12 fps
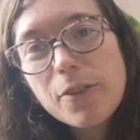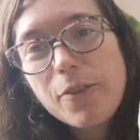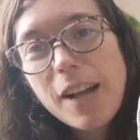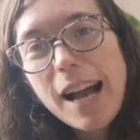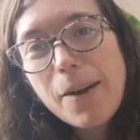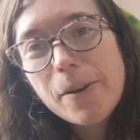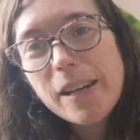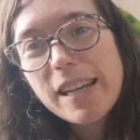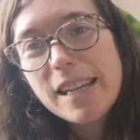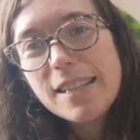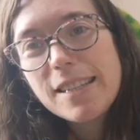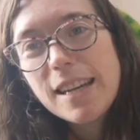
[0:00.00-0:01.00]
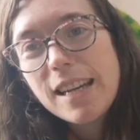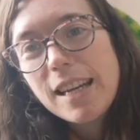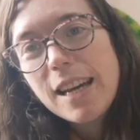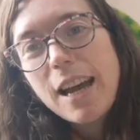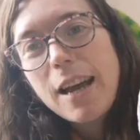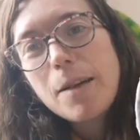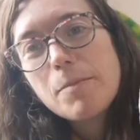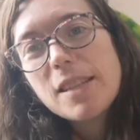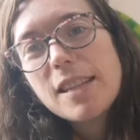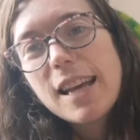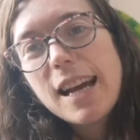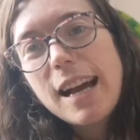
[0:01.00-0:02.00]
the flowers.
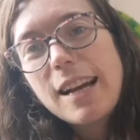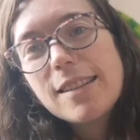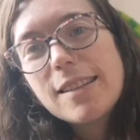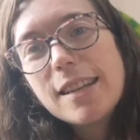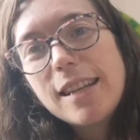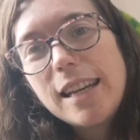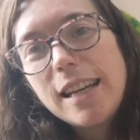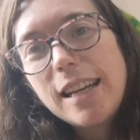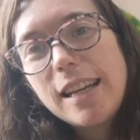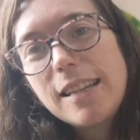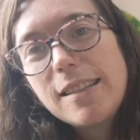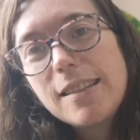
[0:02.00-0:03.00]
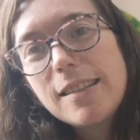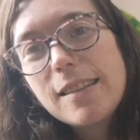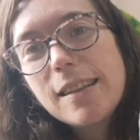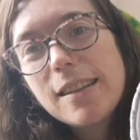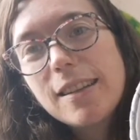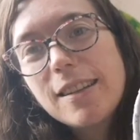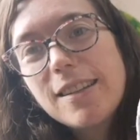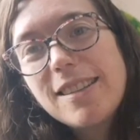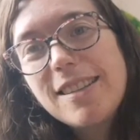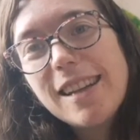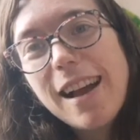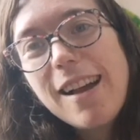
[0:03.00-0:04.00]
So that is
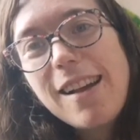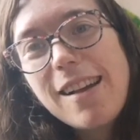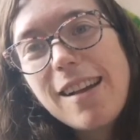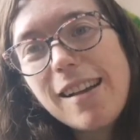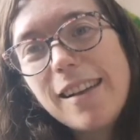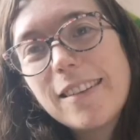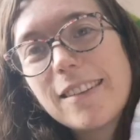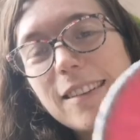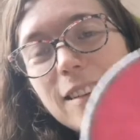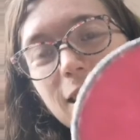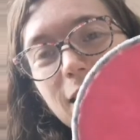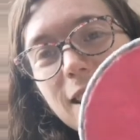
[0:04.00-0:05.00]
done.